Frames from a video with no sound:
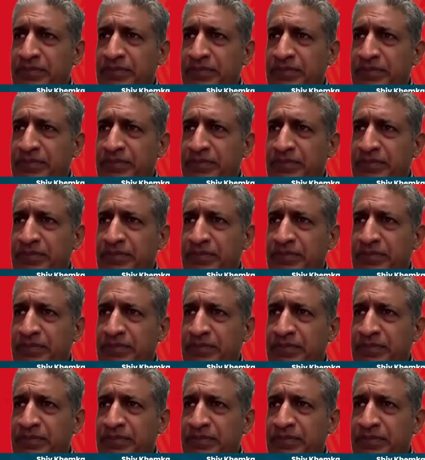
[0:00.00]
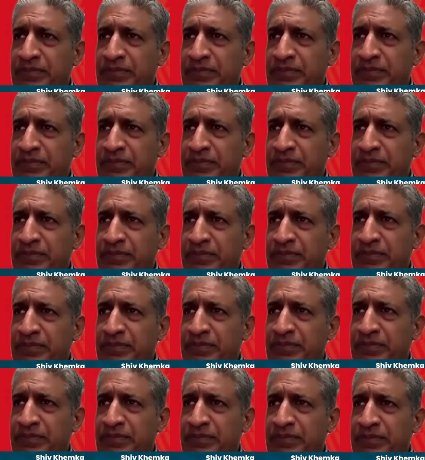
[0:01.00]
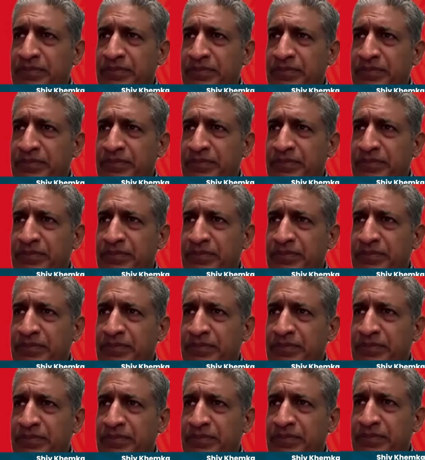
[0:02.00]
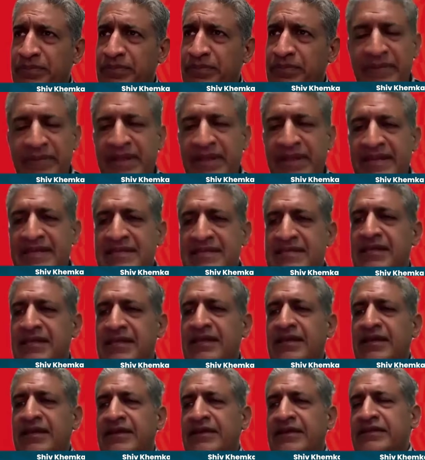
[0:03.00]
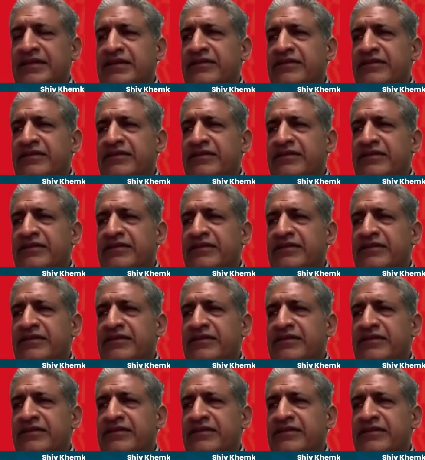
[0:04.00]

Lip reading: And for that reason, I really compliment